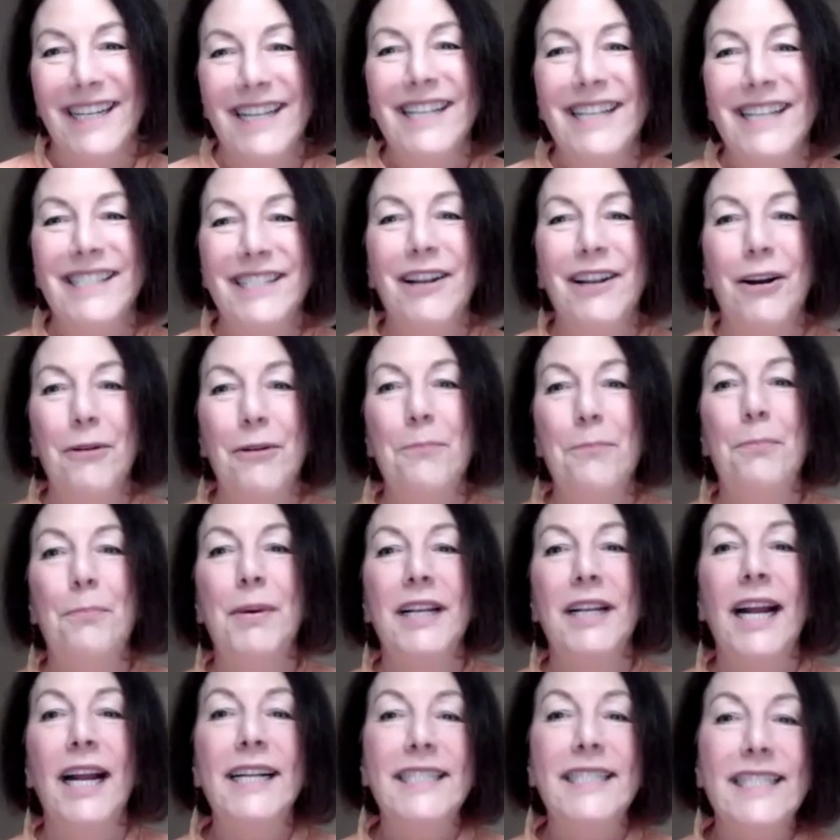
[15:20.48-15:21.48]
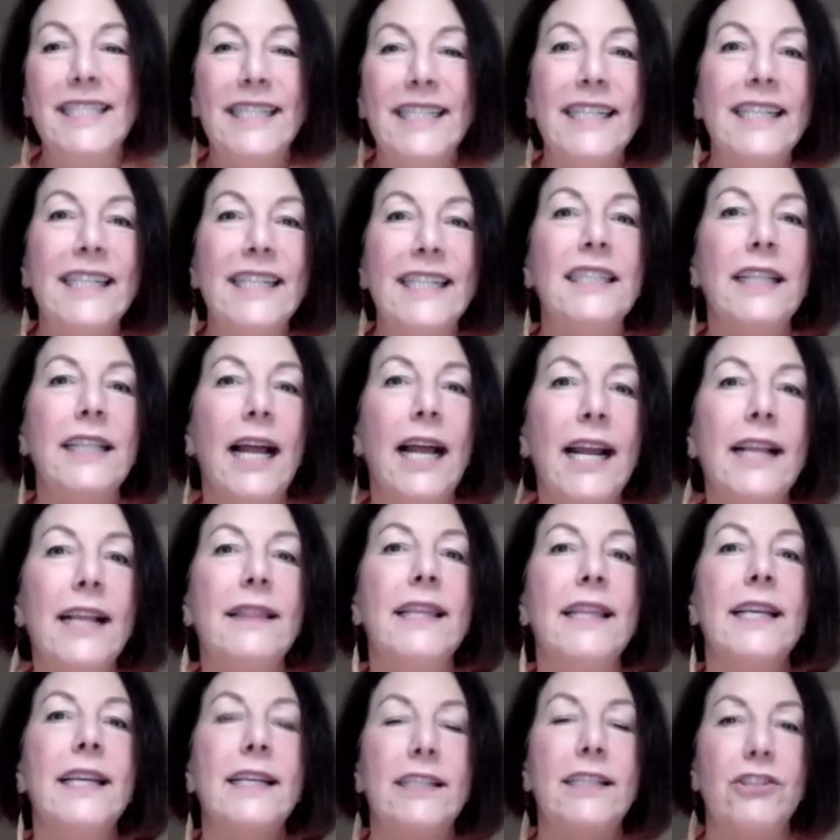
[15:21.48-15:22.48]
So, yeah, but sense. I did like
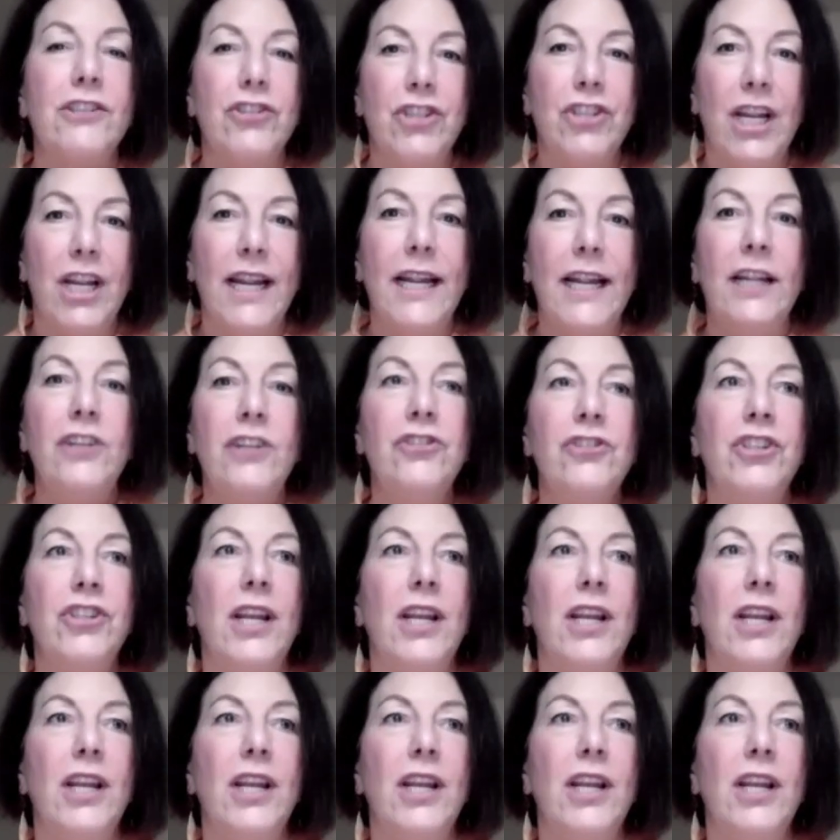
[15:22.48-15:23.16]
the exchange,